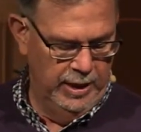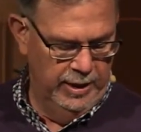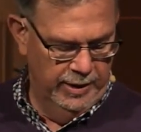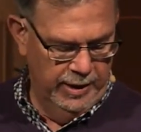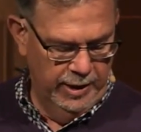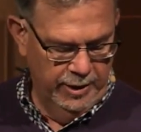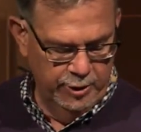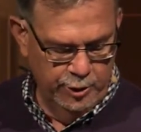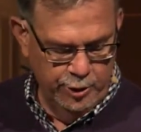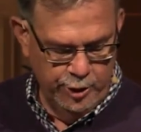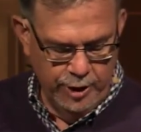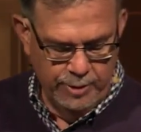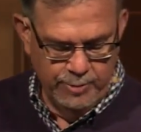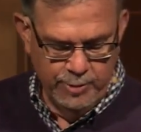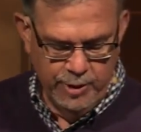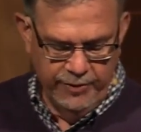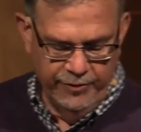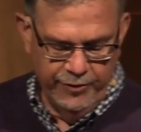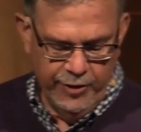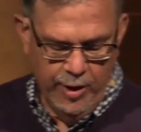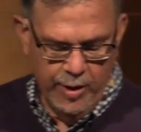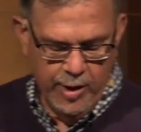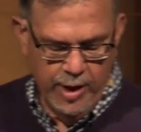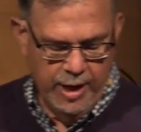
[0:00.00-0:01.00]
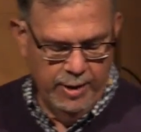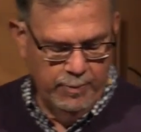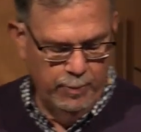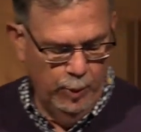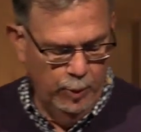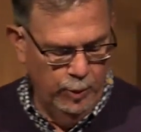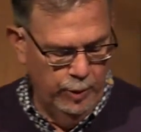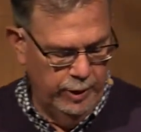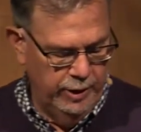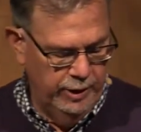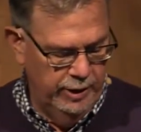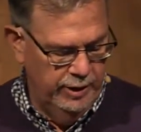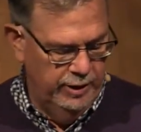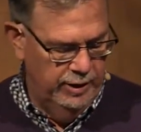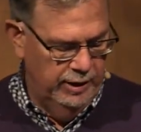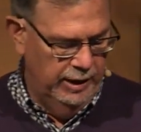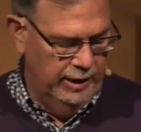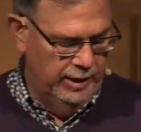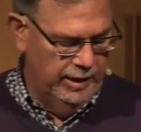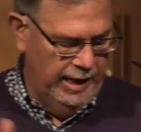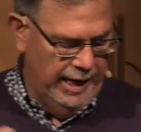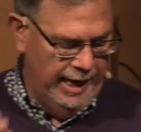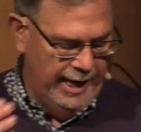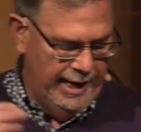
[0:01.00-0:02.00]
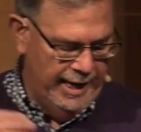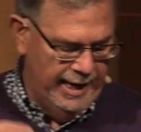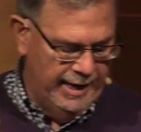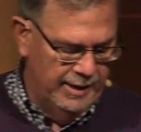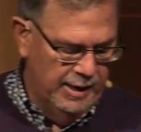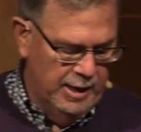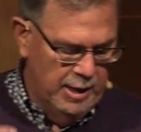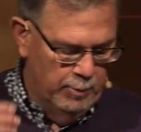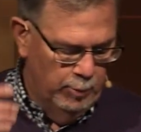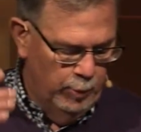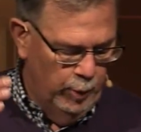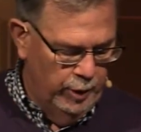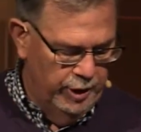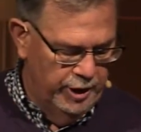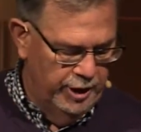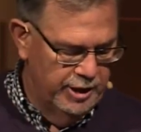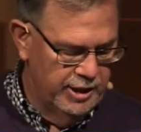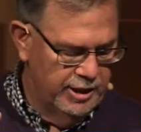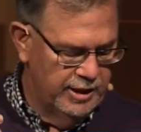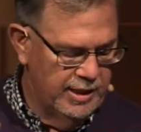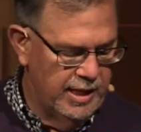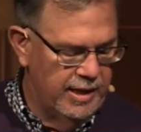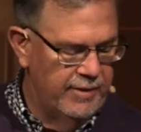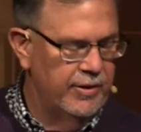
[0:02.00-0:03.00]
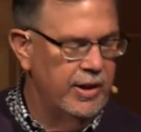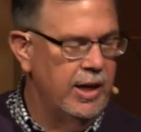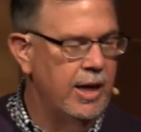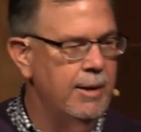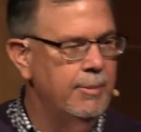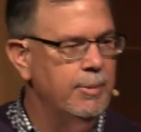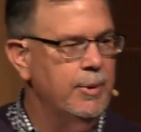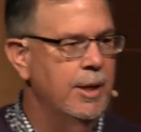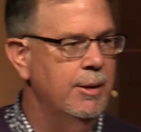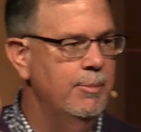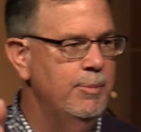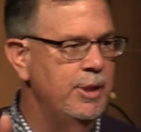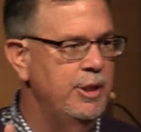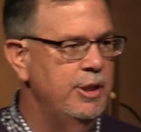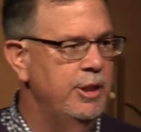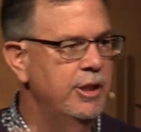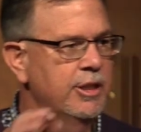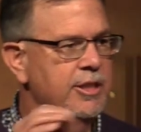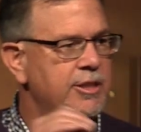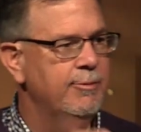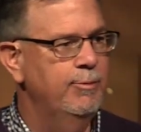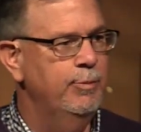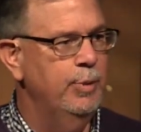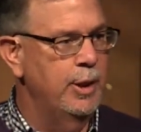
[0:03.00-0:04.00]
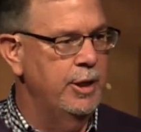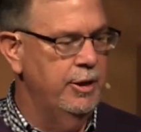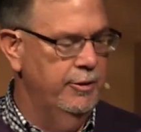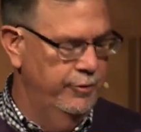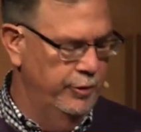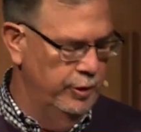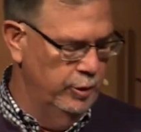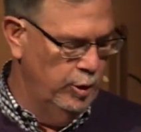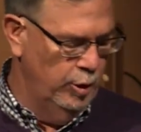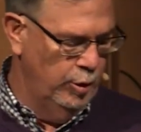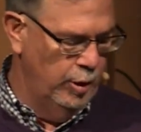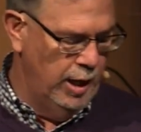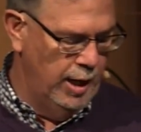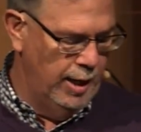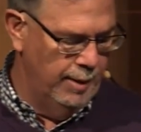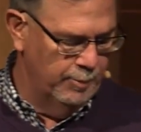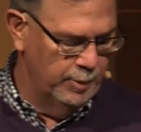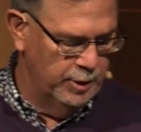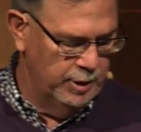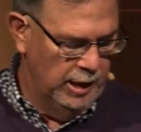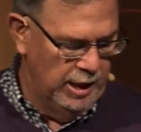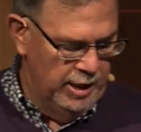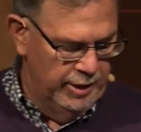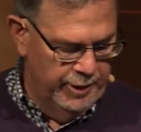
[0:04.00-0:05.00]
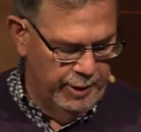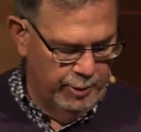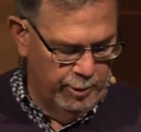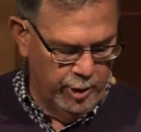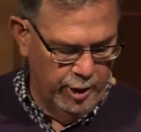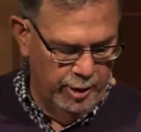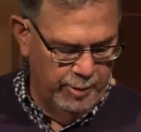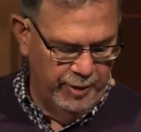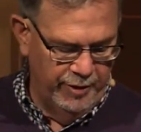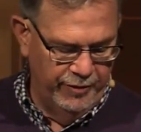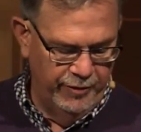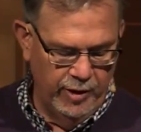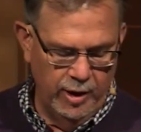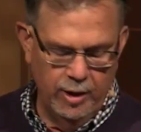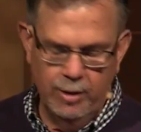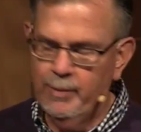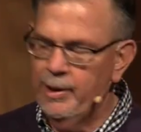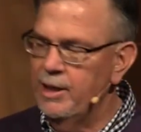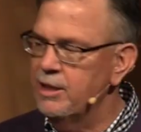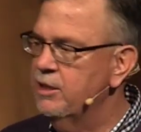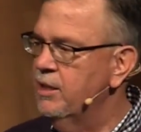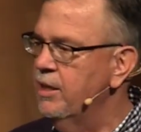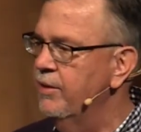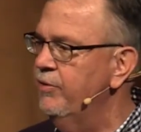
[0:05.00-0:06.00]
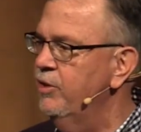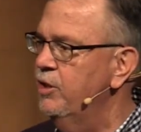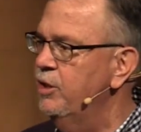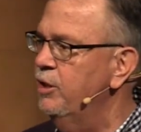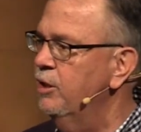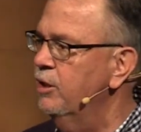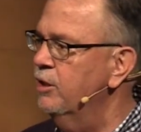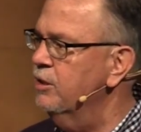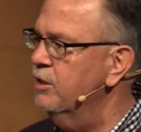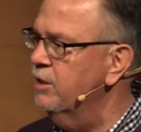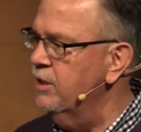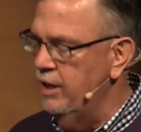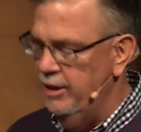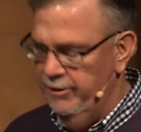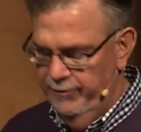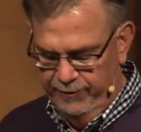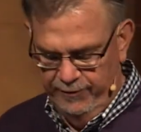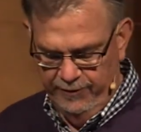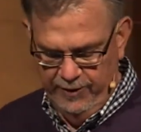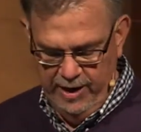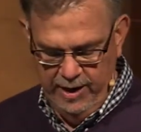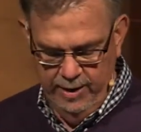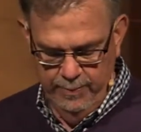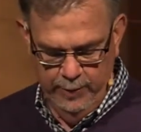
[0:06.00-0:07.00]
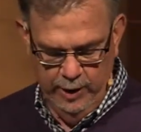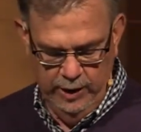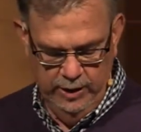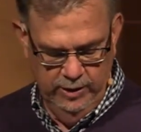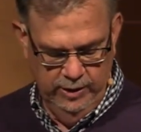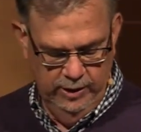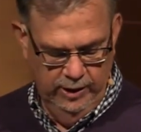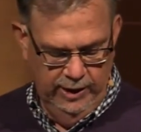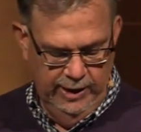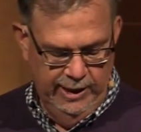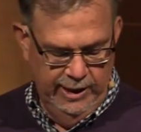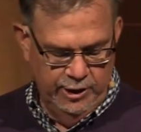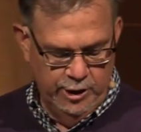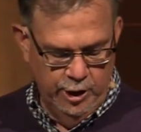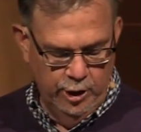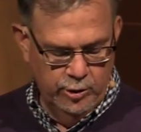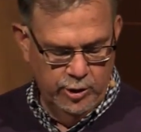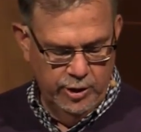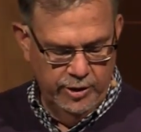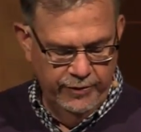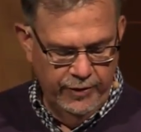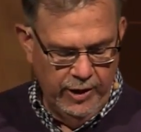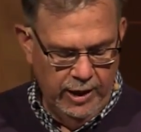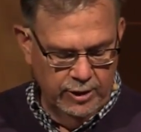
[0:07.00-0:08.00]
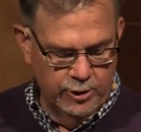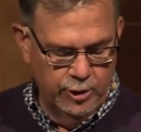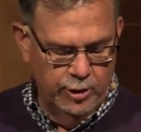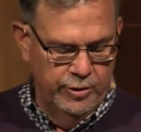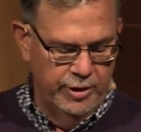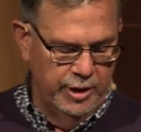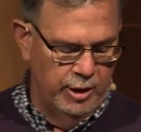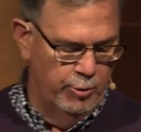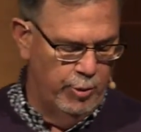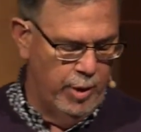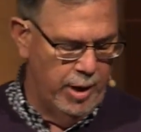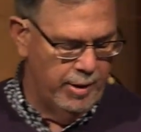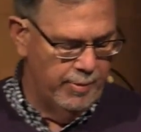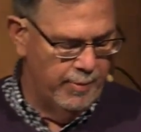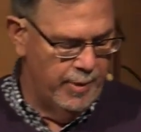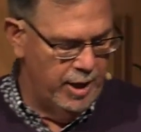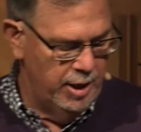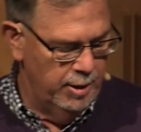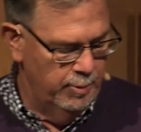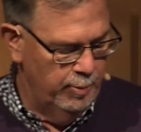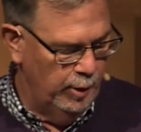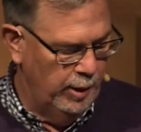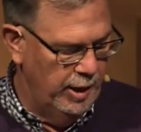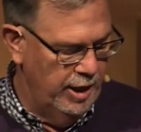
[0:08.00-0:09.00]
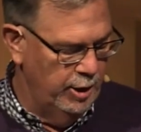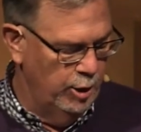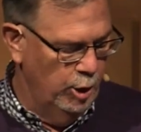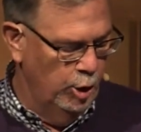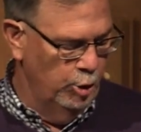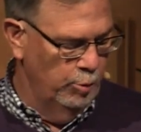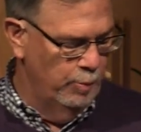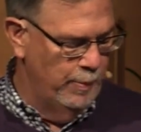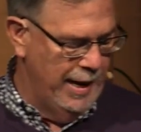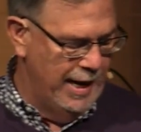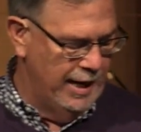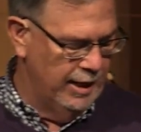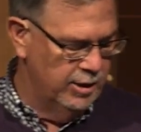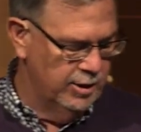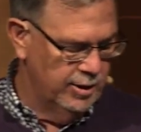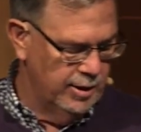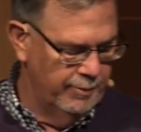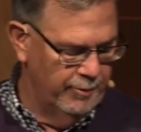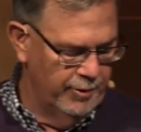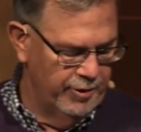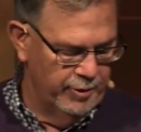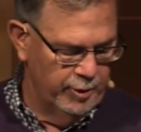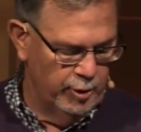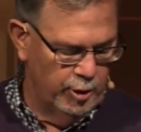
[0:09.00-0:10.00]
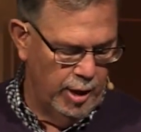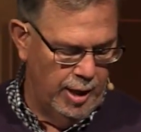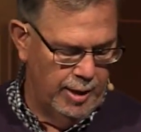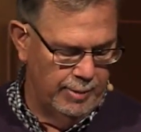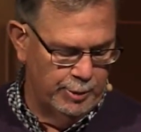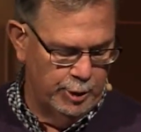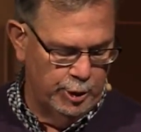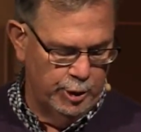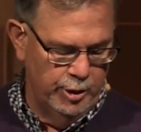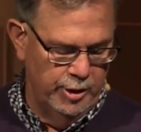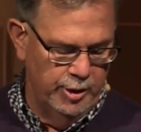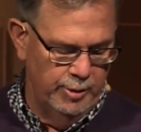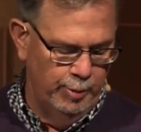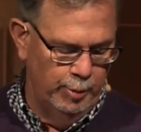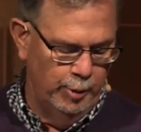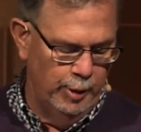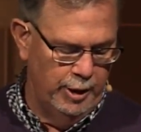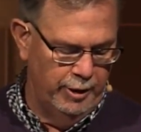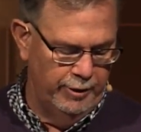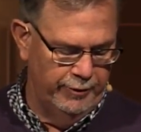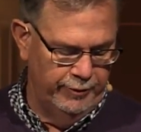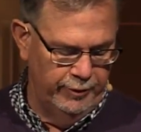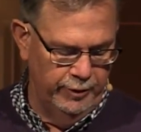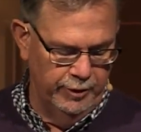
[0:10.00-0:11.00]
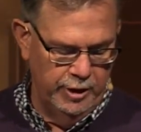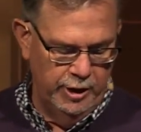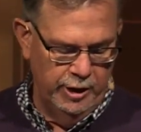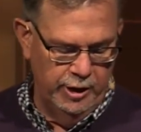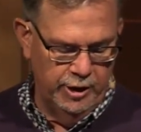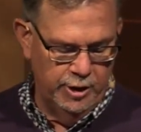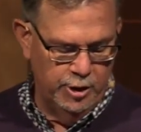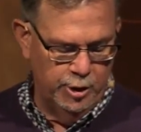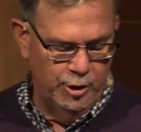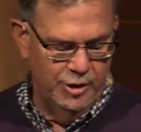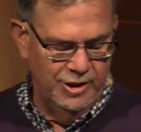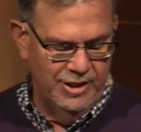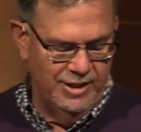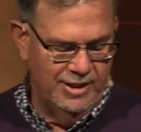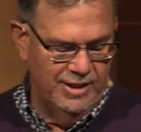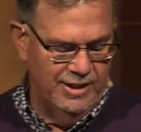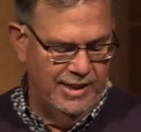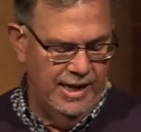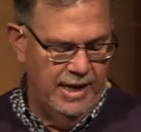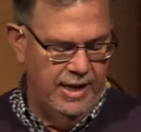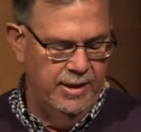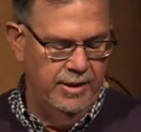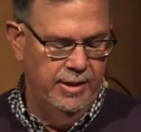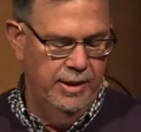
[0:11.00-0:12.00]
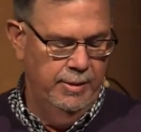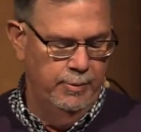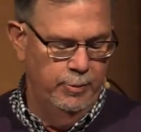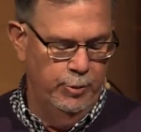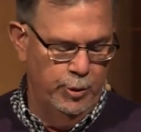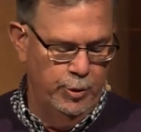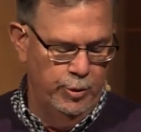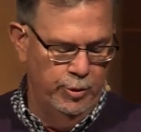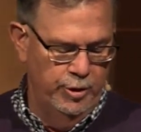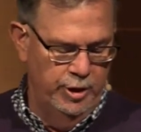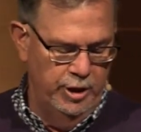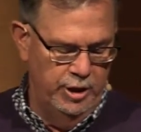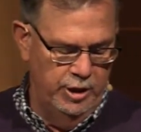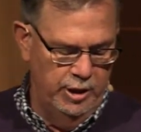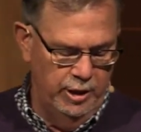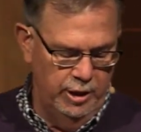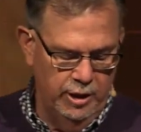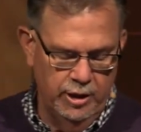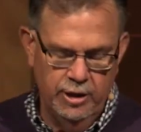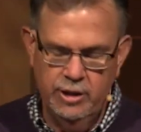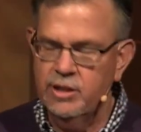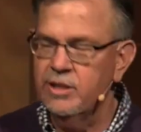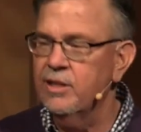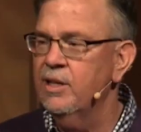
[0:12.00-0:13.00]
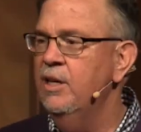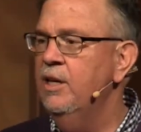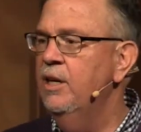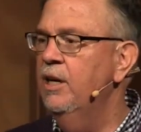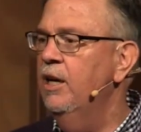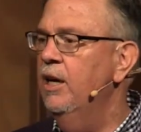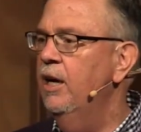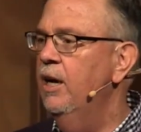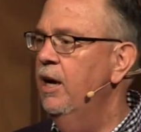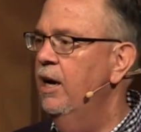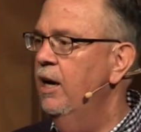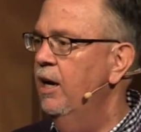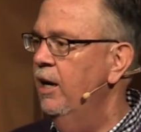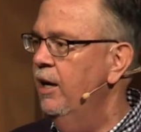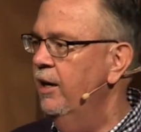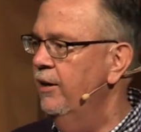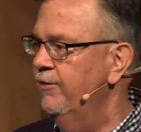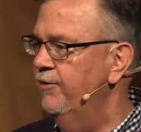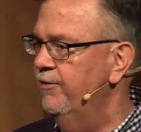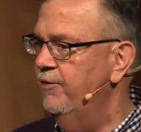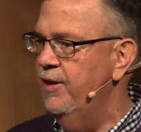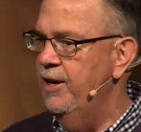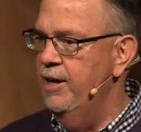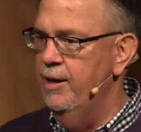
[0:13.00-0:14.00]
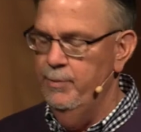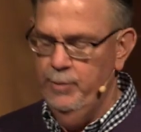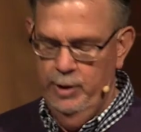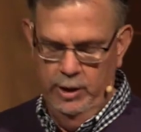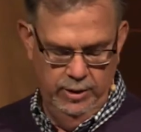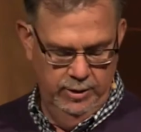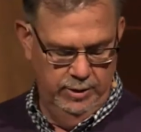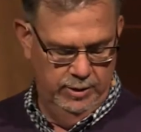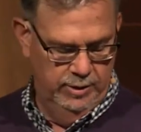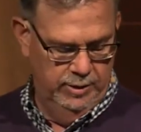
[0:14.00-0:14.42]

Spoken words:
Now the dreams that Pharaoh had pointed to 7 upcoming years of plentiful crops that were going to be followed by 7 years of famine. Joseph also then recommended a plan to hold back some of the crops during the plentiful years to sustain them through the years of famine.